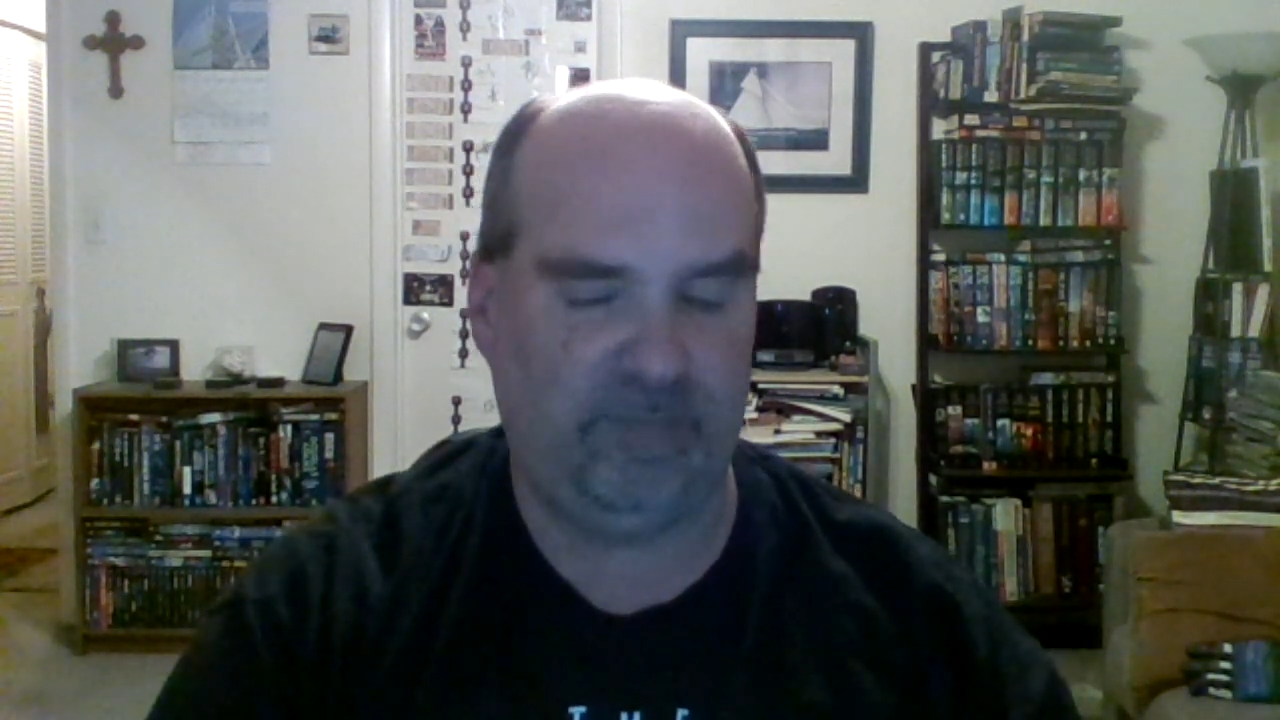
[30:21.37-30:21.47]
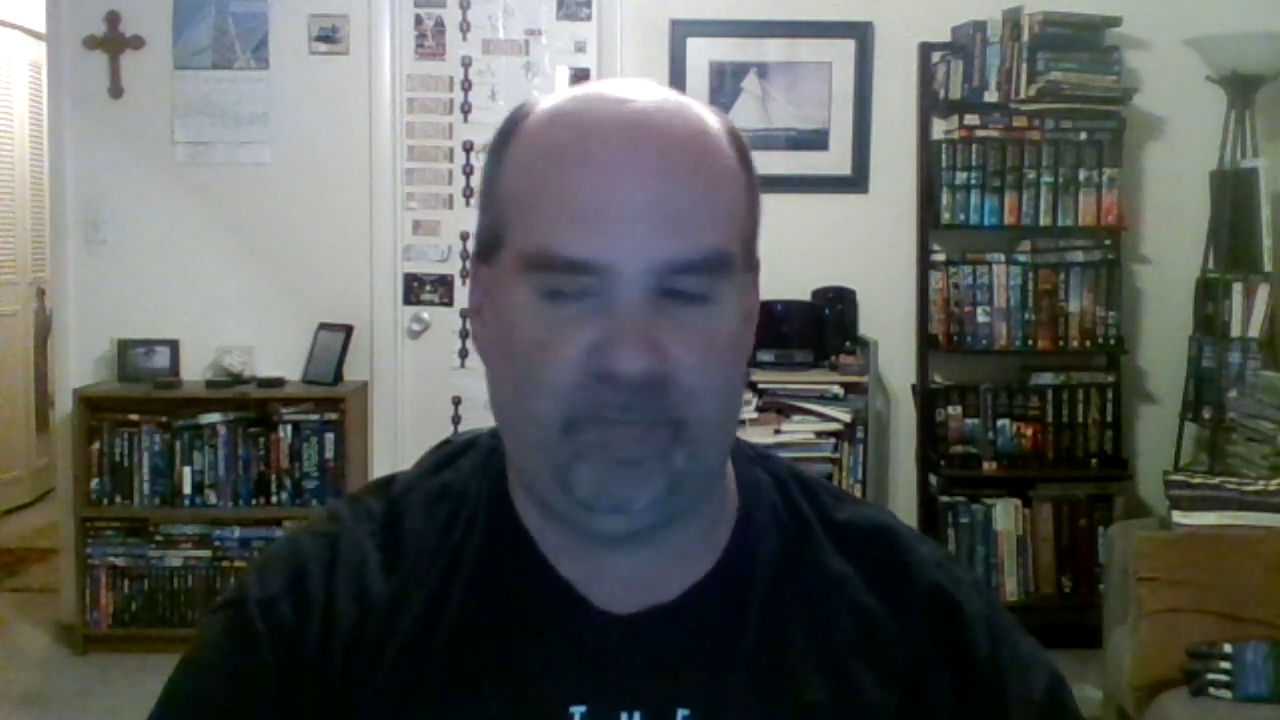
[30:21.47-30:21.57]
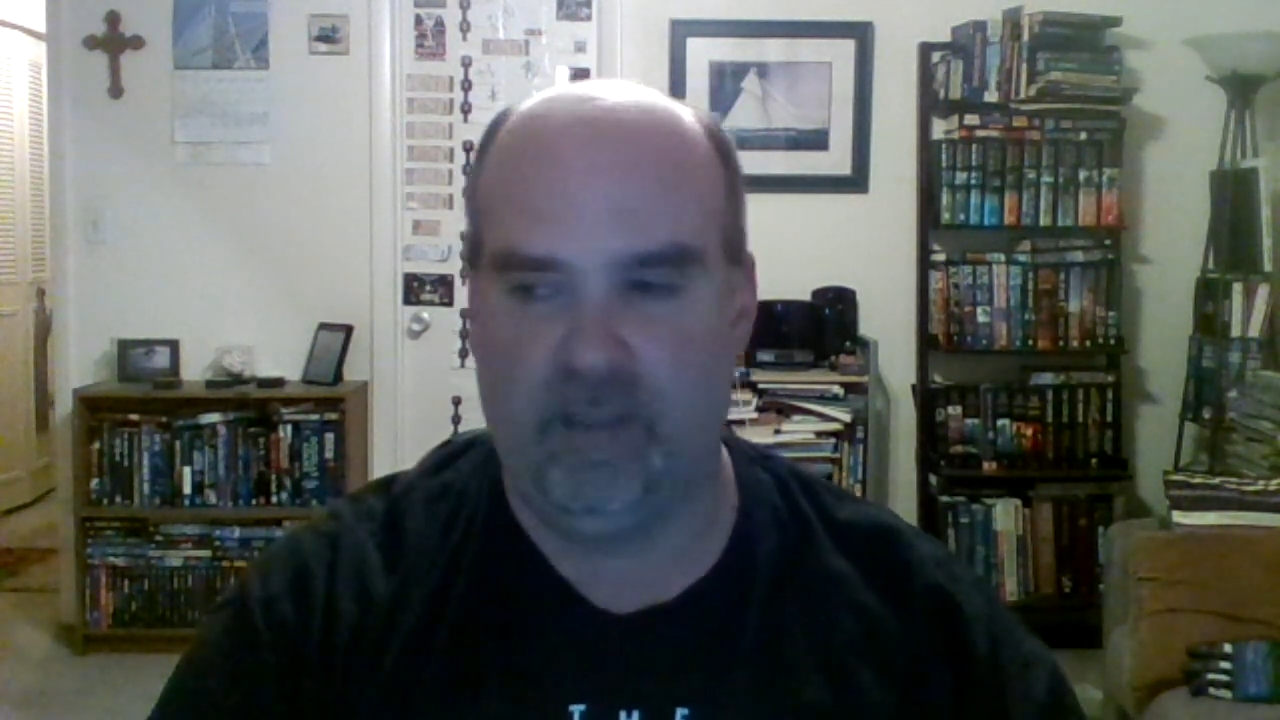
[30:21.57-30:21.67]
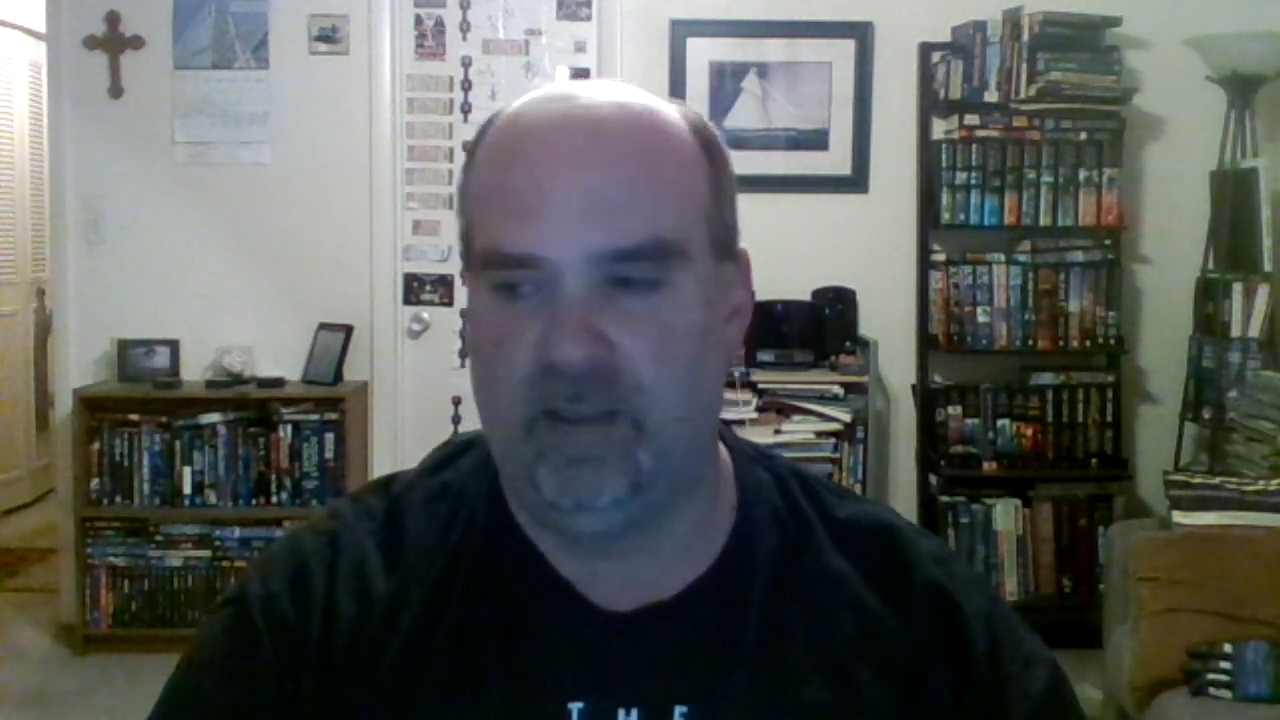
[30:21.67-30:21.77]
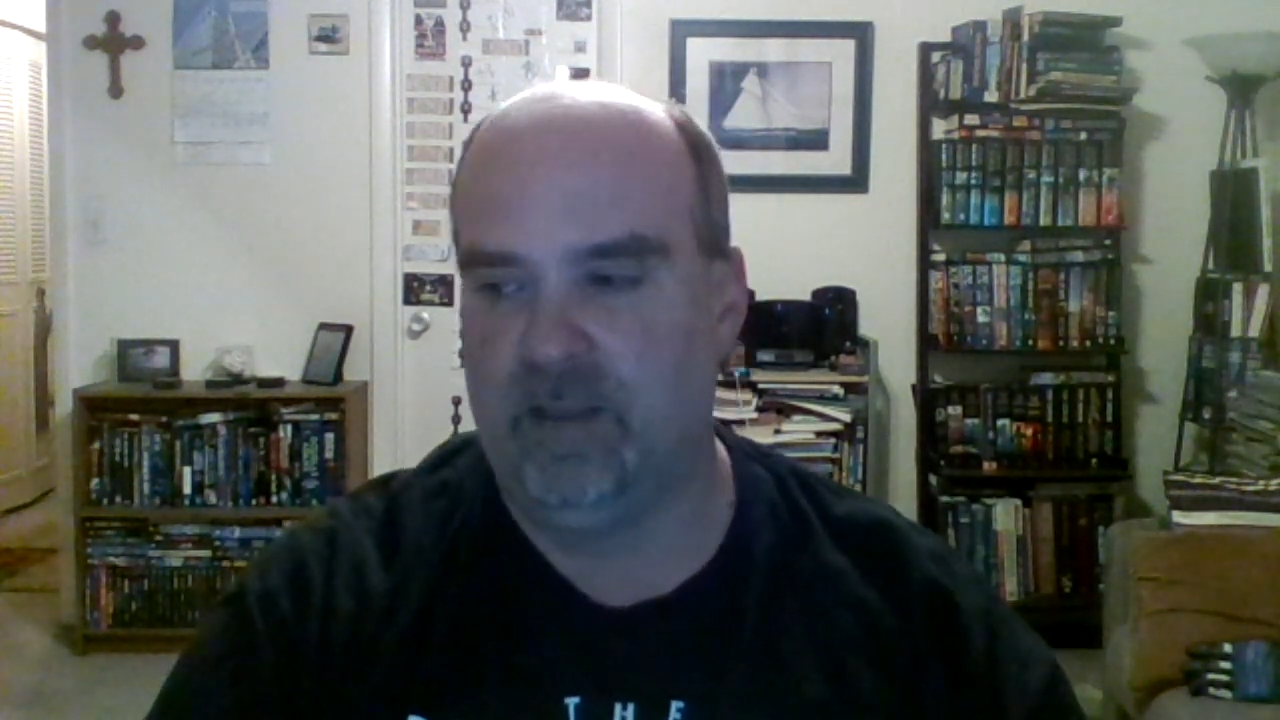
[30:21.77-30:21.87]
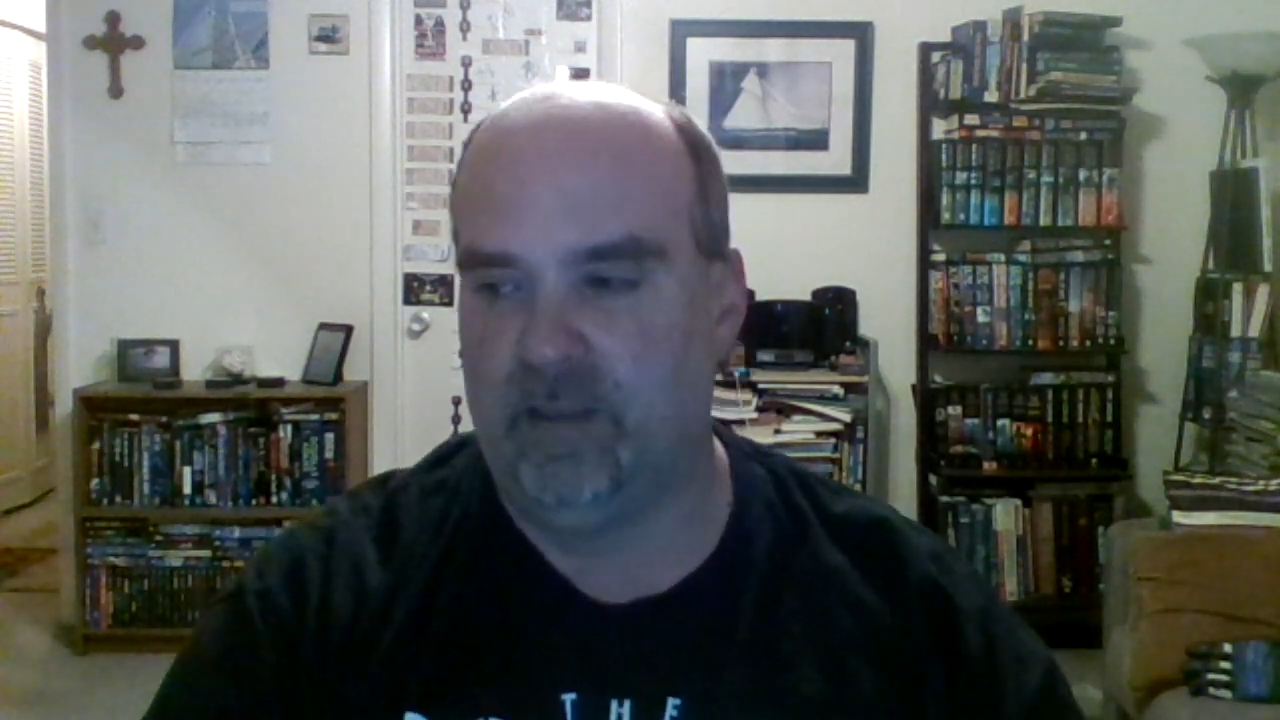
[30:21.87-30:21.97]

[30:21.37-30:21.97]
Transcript: Deonna